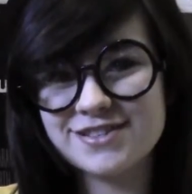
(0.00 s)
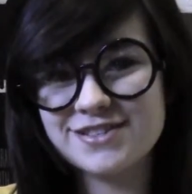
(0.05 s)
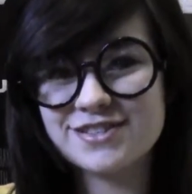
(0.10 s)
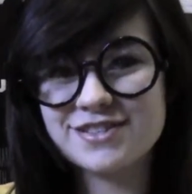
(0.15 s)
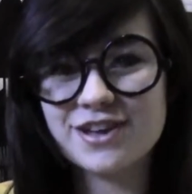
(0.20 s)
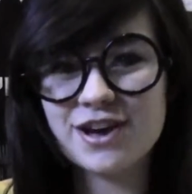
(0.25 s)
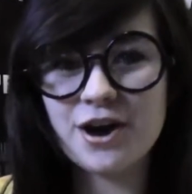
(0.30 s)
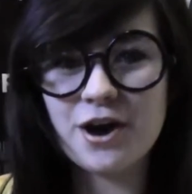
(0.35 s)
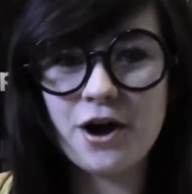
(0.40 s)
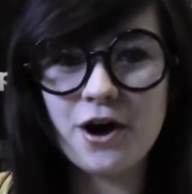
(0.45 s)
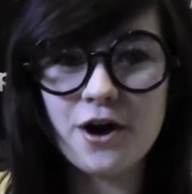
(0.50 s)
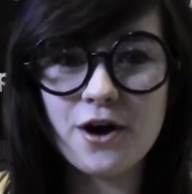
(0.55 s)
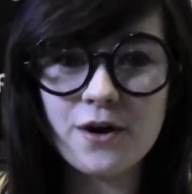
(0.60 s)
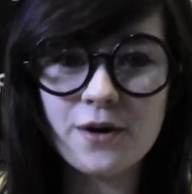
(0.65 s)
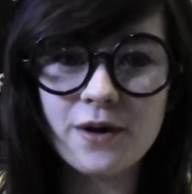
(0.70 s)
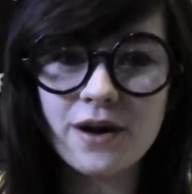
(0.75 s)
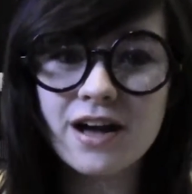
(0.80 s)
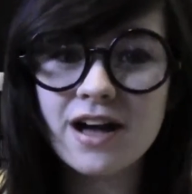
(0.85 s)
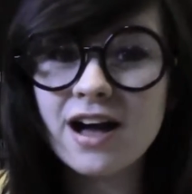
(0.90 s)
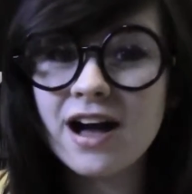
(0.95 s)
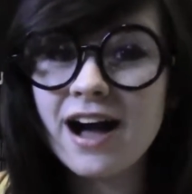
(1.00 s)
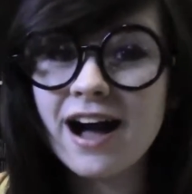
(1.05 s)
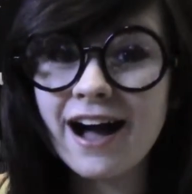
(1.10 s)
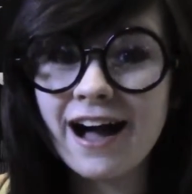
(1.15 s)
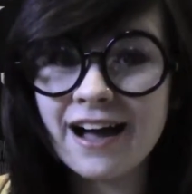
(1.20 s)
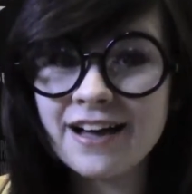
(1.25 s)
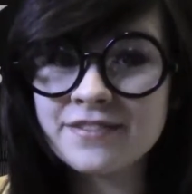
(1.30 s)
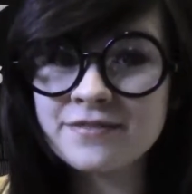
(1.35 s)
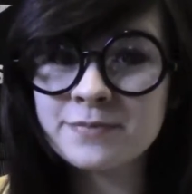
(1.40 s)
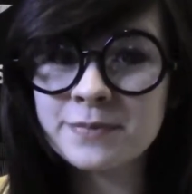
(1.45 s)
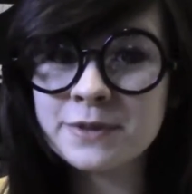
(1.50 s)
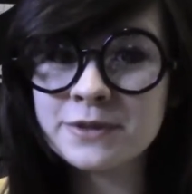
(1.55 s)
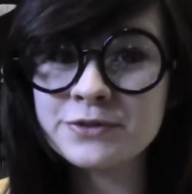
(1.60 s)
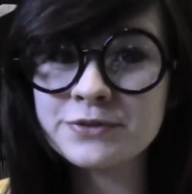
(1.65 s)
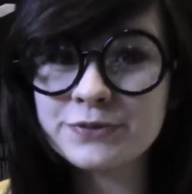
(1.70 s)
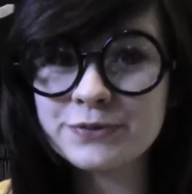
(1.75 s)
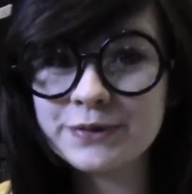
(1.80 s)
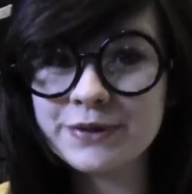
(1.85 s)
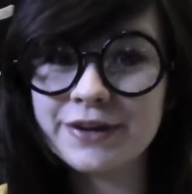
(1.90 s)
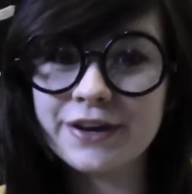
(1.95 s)
So I've been
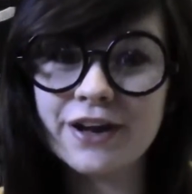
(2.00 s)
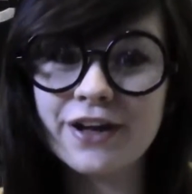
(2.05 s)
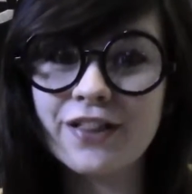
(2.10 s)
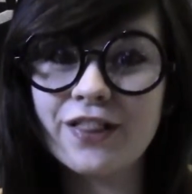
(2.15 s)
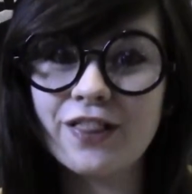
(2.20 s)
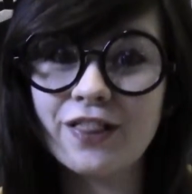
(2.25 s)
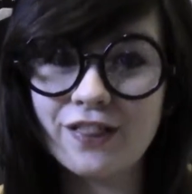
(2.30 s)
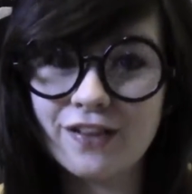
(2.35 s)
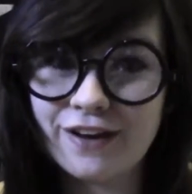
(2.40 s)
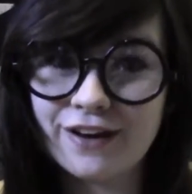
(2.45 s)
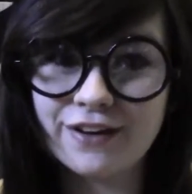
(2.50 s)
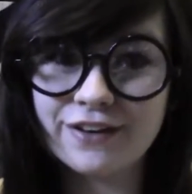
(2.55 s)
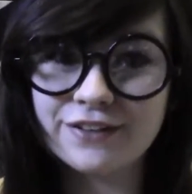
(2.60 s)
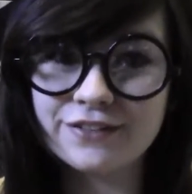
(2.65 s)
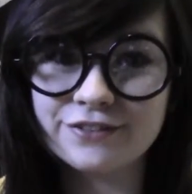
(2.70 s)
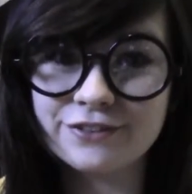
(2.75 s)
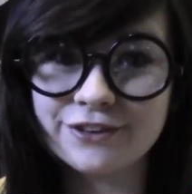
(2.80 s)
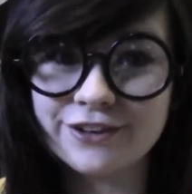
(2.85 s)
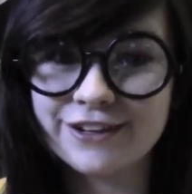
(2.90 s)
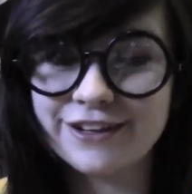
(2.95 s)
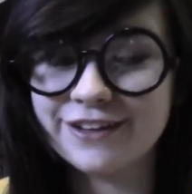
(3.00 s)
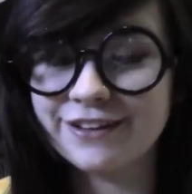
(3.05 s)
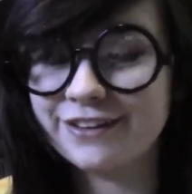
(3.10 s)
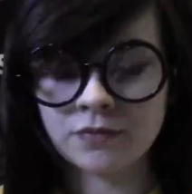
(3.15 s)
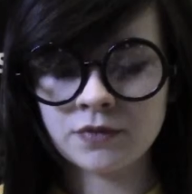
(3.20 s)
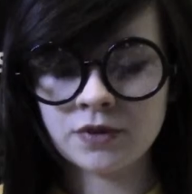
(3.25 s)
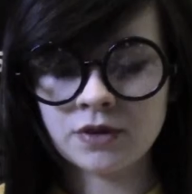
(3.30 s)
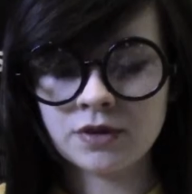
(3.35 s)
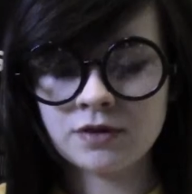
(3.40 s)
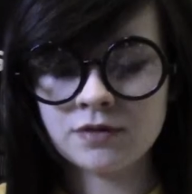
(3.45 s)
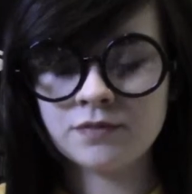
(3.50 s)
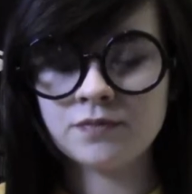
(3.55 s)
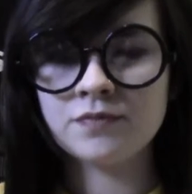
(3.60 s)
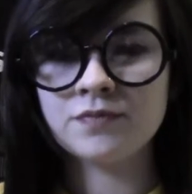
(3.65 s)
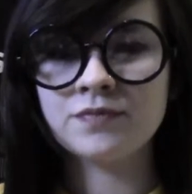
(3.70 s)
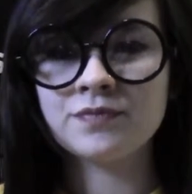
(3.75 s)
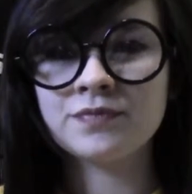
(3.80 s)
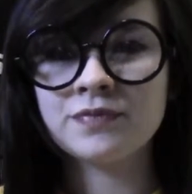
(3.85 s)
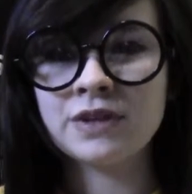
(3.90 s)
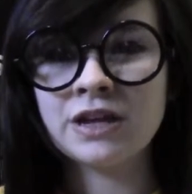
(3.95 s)
doing a lot of readings.
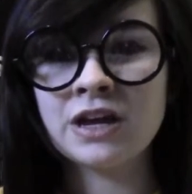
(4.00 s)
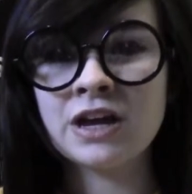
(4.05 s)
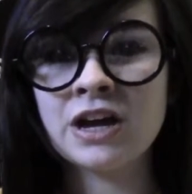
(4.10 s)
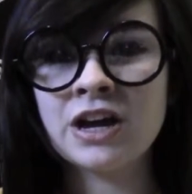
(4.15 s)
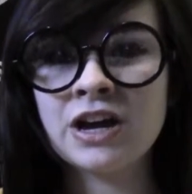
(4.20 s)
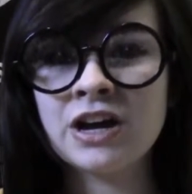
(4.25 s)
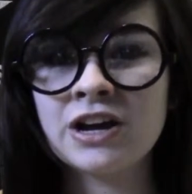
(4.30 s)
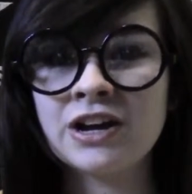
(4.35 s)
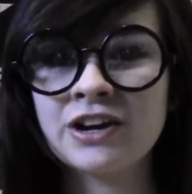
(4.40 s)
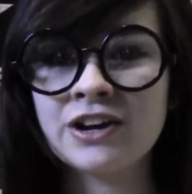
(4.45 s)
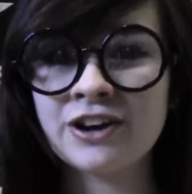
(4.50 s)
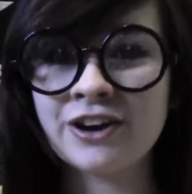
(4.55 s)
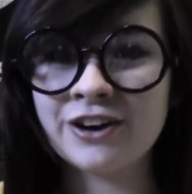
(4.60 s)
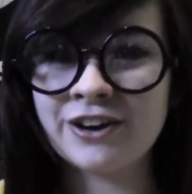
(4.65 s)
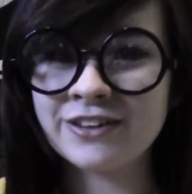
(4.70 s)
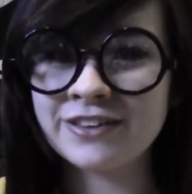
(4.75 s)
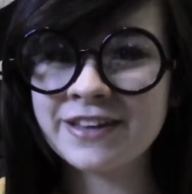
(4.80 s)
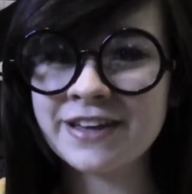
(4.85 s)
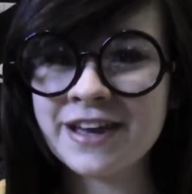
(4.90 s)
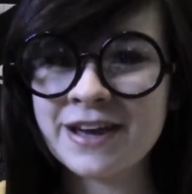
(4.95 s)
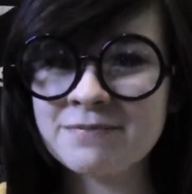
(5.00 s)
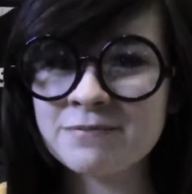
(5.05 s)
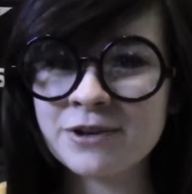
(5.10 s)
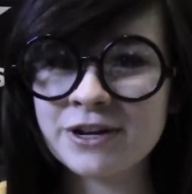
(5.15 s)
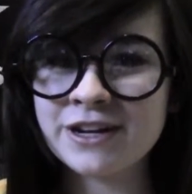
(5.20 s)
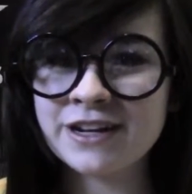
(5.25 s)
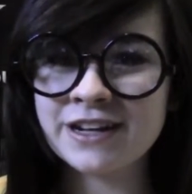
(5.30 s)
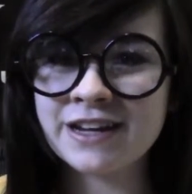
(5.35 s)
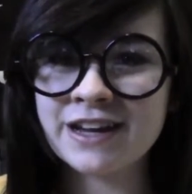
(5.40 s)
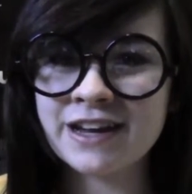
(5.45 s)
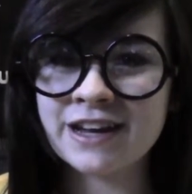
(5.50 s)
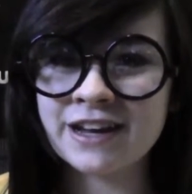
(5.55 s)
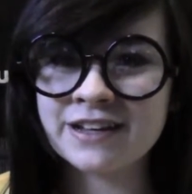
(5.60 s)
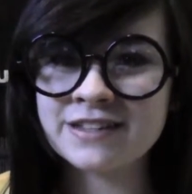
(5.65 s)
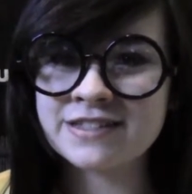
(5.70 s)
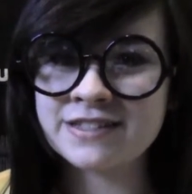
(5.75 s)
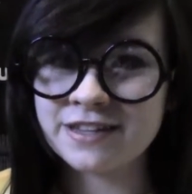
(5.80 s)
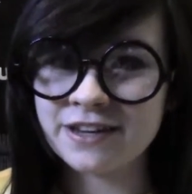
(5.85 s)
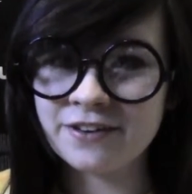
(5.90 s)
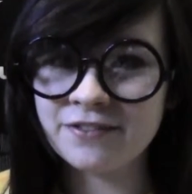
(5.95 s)
Currently I'm reading
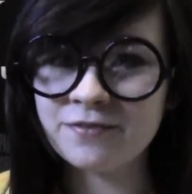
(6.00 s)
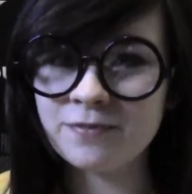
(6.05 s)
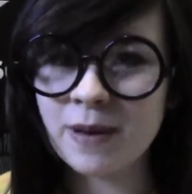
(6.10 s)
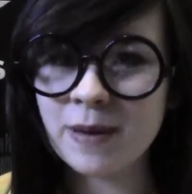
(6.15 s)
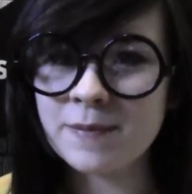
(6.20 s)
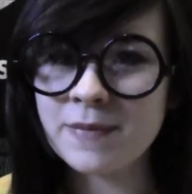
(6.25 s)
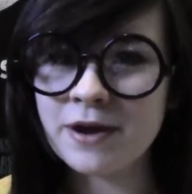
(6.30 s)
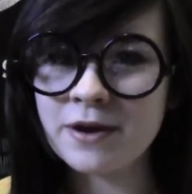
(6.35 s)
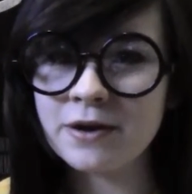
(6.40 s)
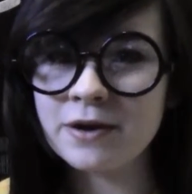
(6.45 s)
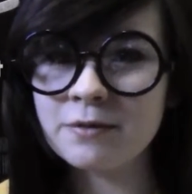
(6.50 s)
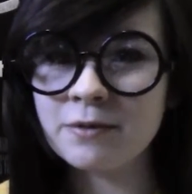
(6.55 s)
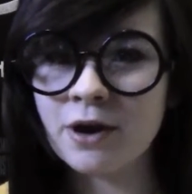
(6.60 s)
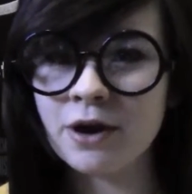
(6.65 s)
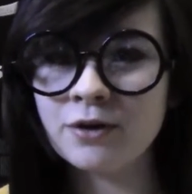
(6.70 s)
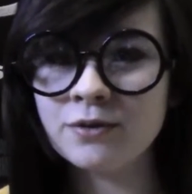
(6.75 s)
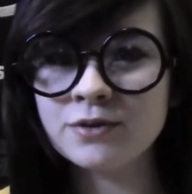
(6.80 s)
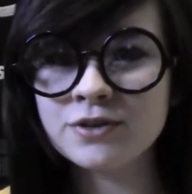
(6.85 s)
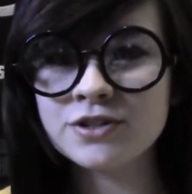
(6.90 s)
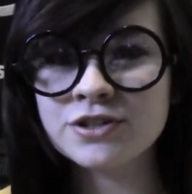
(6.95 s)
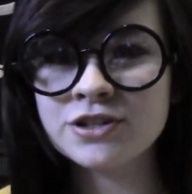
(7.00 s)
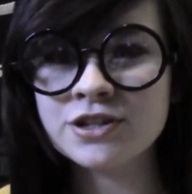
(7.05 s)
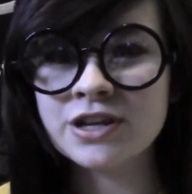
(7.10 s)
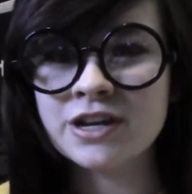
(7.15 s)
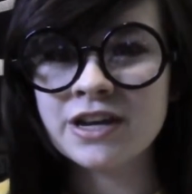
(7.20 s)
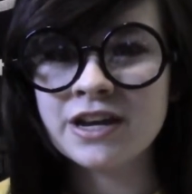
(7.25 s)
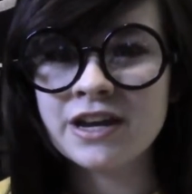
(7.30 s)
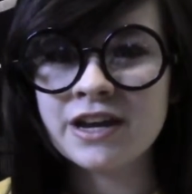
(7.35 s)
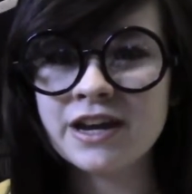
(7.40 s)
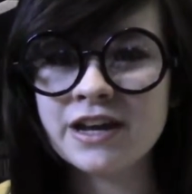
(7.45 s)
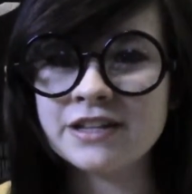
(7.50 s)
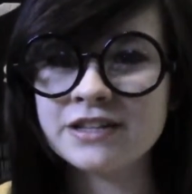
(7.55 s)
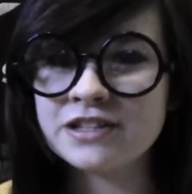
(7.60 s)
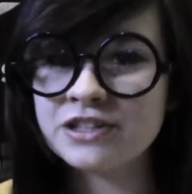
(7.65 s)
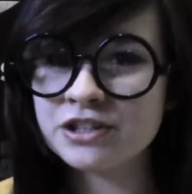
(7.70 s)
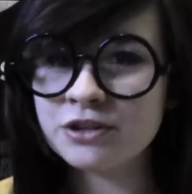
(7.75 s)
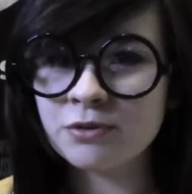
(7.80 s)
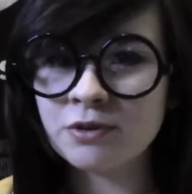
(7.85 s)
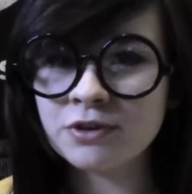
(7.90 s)
Stiff by Mary Roach. It's two